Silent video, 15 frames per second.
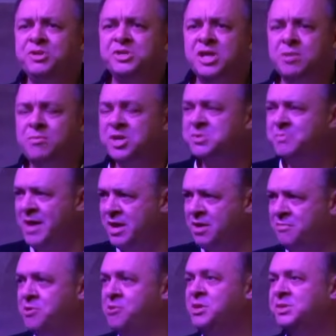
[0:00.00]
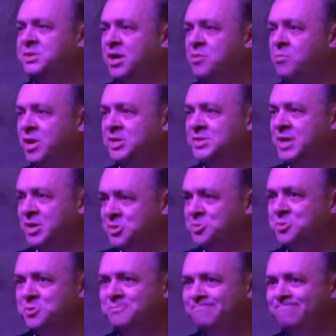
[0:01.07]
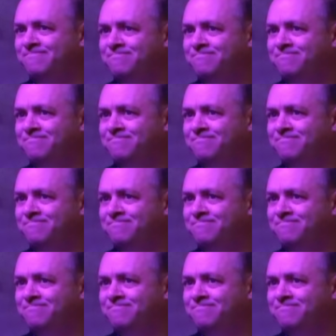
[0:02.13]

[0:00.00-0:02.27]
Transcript: you can tell them what it's made of, or you can tell them what it does.